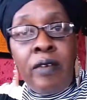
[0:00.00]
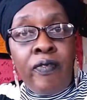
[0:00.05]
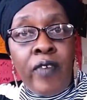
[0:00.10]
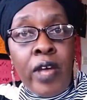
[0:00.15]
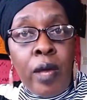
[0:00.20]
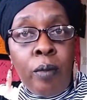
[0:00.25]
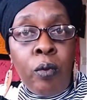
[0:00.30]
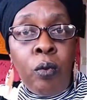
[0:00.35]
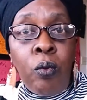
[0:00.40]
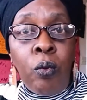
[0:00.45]

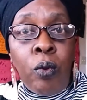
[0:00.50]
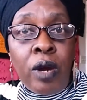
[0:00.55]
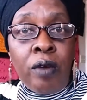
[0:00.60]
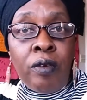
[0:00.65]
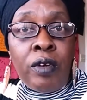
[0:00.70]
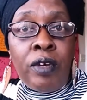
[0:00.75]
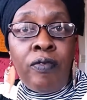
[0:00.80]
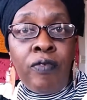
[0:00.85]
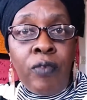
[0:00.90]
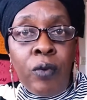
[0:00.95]

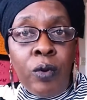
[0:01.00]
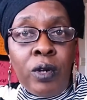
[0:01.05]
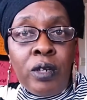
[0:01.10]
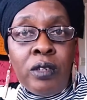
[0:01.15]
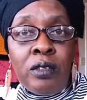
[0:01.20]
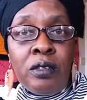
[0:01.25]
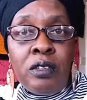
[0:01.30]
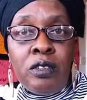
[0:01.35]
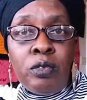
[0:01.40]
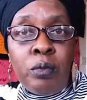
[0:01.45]
February
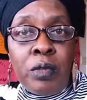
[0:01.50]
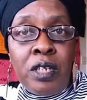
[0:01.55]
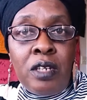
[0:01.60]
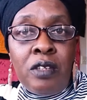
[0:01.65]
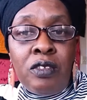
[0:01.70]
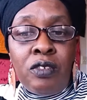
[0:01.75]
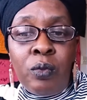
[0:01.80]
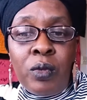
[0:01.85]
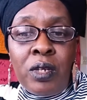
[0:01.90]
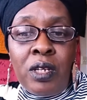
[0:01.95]
4th,
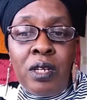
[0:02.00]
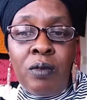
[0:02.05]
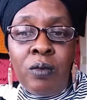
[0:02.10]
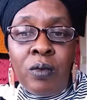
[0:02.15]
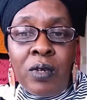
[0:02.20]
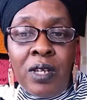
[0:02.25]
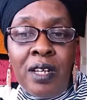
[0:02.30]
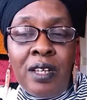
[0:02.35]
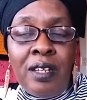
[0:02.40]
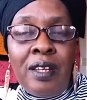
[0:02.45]

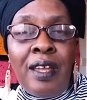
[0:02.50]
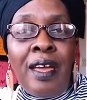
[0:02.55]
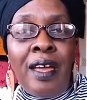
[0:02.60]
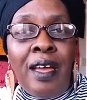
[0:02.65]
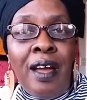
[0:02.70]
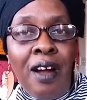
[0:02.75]
2021.